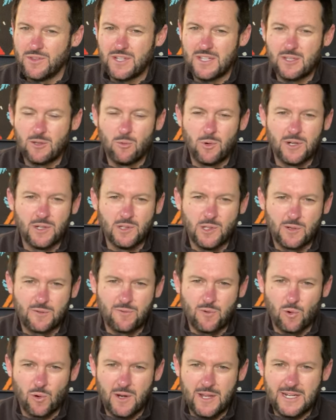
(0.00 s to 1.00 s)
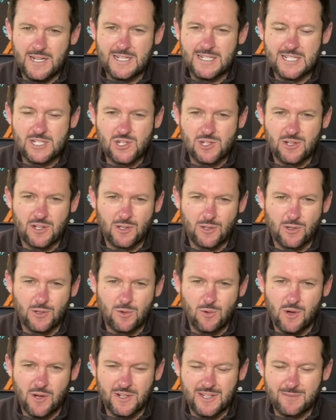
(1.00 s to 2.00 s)
thing you want to look for in addition to
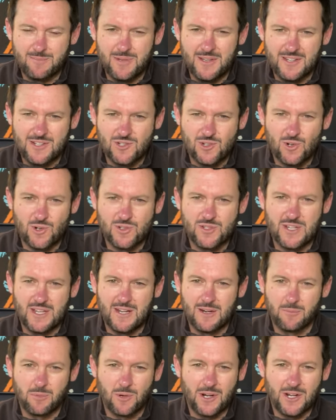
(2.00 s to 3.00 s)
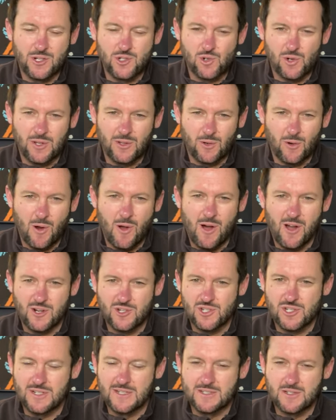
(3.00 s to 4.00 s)
good quality pictures in a bring a trailer
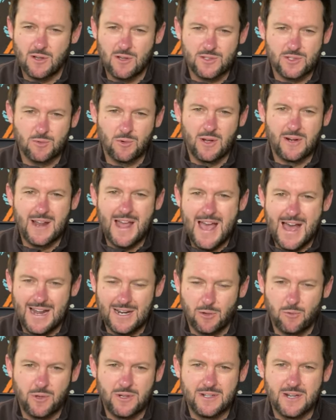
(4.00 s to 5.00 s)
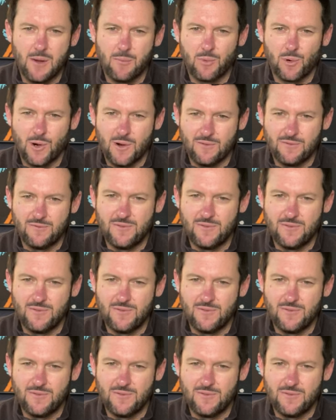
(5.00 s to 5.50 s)
auction is also an adequate number of